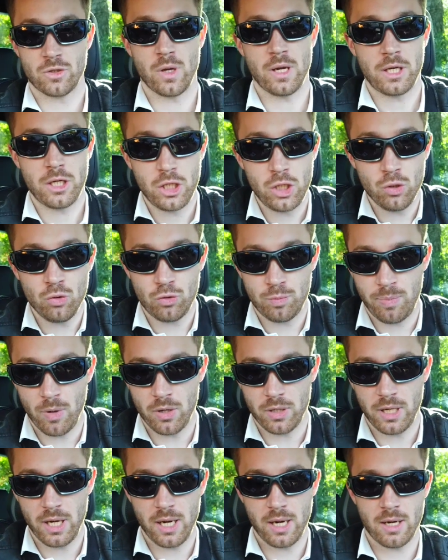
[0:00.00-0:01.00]
So a huge
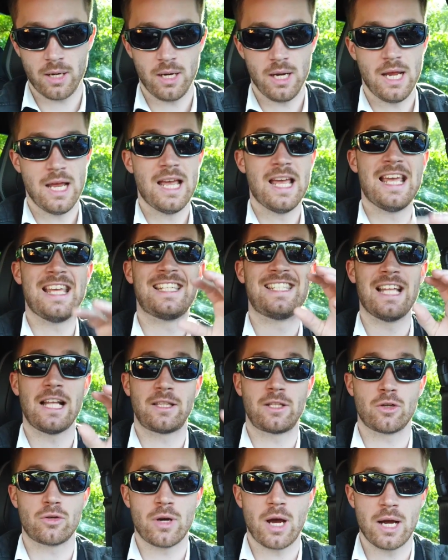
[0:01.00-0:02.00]
point here is
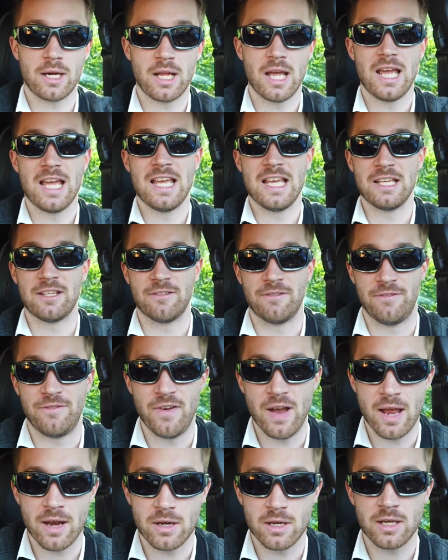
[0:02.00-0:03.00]
that the ride is
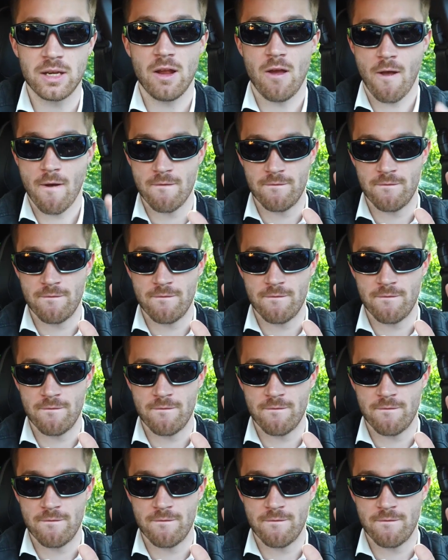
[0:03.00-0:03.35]
very